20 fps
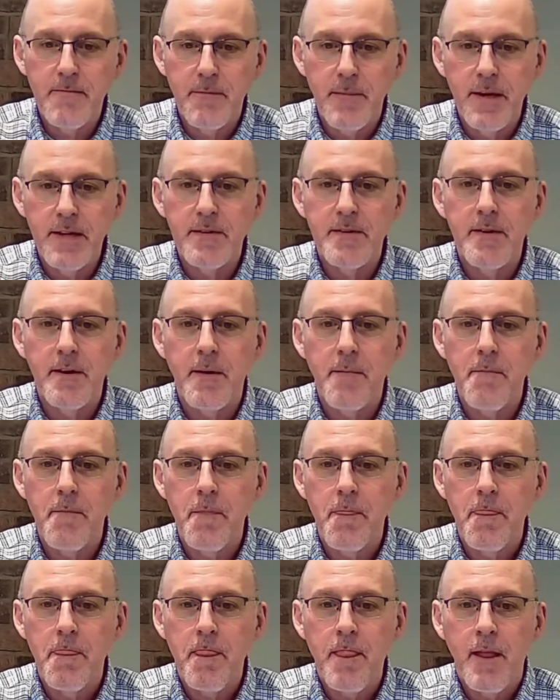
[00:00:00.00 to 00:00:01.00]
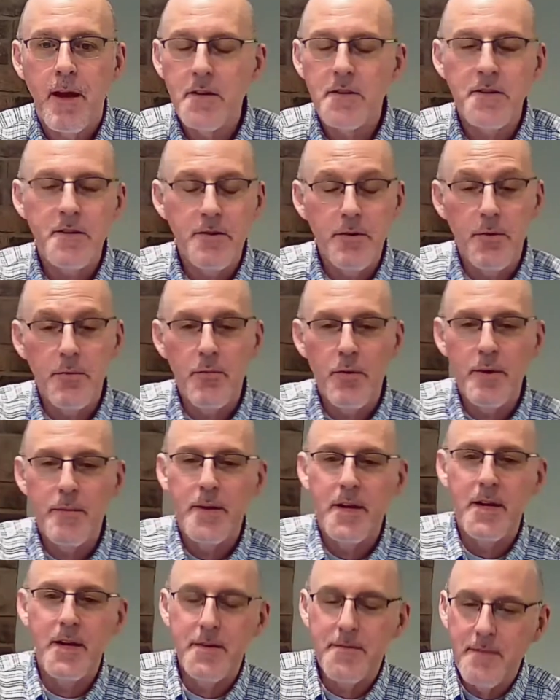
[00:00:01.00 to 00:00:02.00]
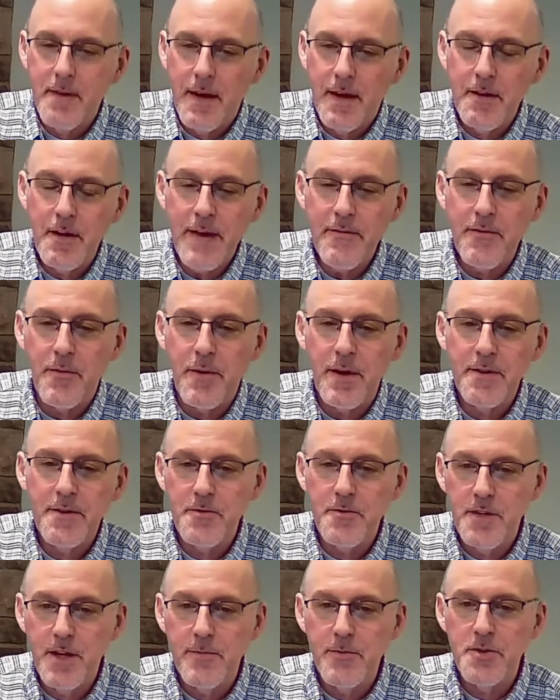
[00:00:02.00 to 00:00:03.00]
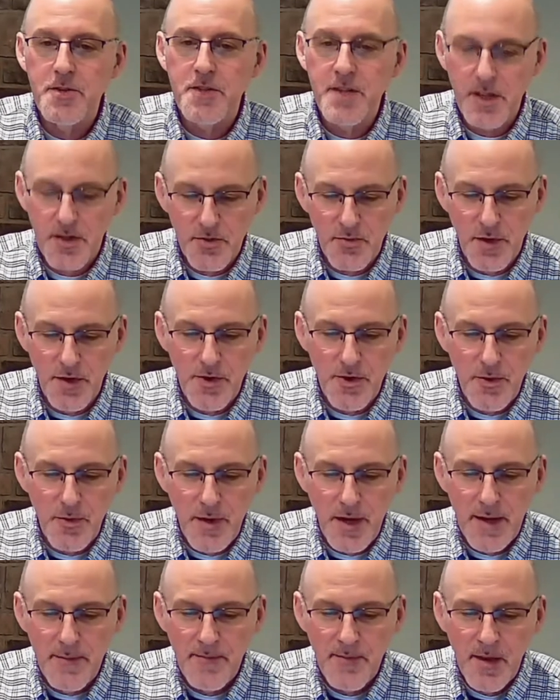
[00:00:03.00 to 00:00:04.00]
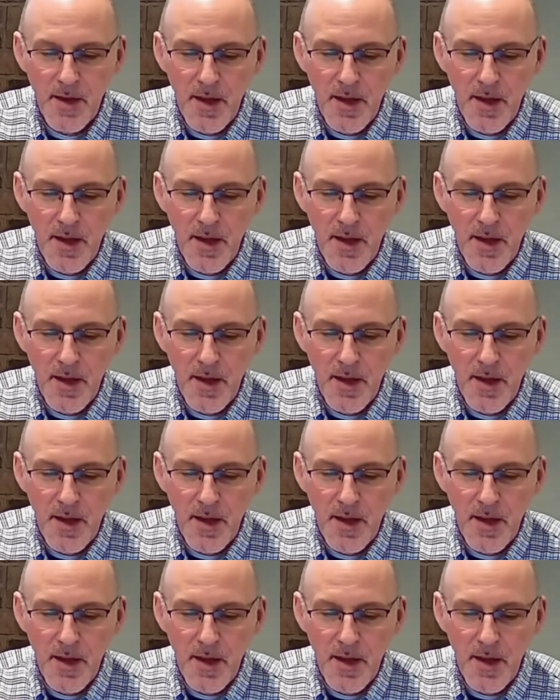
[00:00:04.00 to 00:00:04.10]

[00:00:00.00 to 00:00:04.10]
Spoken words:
But, wait a minute, I have it right there, Numbers 6, 1 through 8.